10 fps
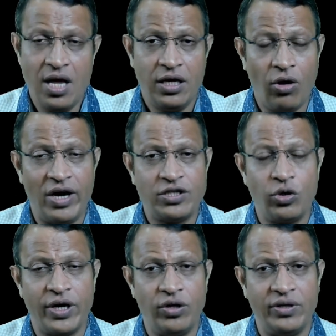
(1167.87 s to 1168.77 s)
Now let's
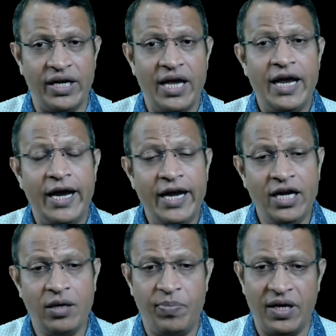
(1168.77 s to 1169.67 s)
look into the
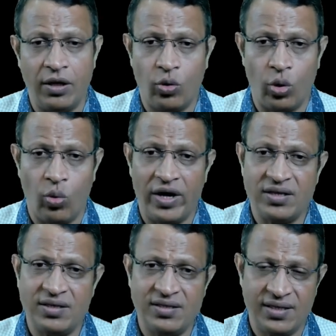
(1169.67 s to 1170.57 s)
Indian Penal Code. What
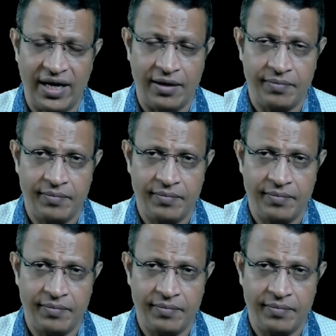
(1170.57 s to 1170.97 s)
does it say?